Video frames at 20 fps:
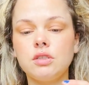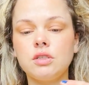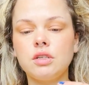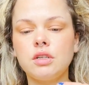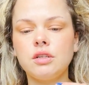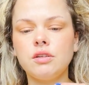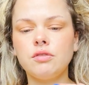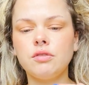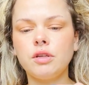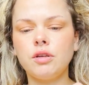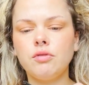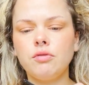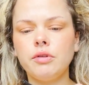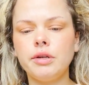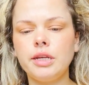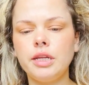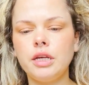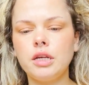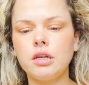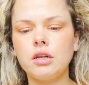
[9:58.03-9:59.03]
kind of like
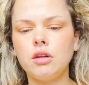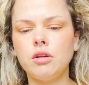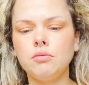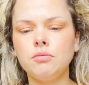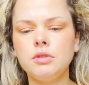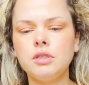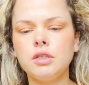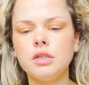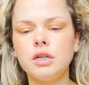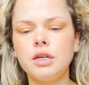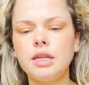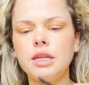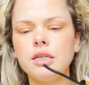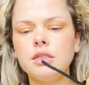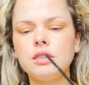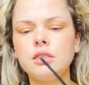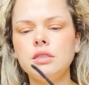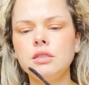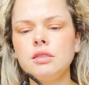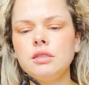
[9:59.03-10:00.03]
really clumps your
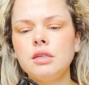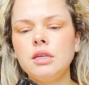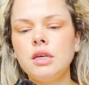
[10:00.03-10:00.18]
eyelashes.